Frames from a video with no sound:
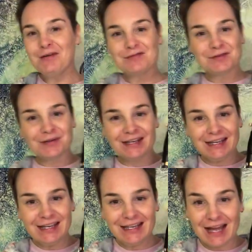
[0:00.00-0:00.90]

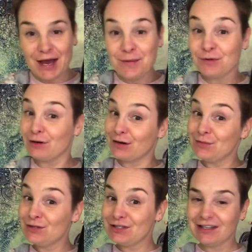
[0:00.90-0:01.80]
everybody, welcome
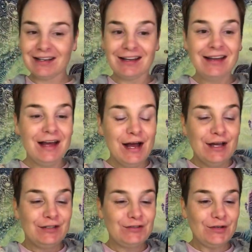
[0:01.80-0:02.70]
to China.
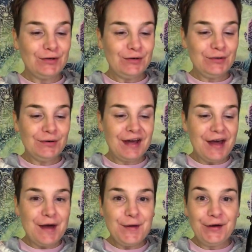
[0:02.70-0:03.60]
So
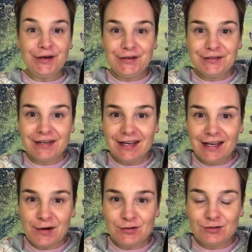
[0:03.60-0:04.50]
earlier
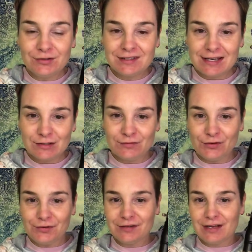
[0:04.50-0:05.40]
today I was doing
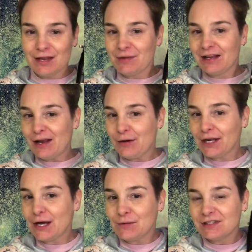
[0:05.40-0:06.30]
saxophone and my
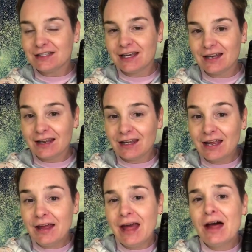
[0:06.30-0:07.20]
clarinet was again like,
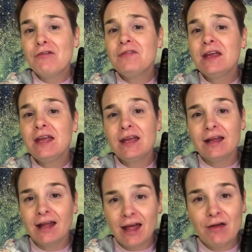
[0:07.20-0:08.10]
Elfie,
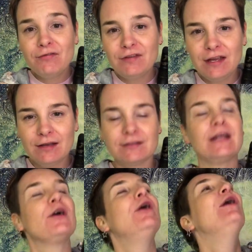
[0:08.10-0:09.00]
Elfie. I was
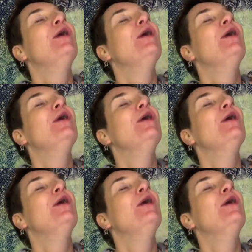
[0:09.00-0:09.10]
like,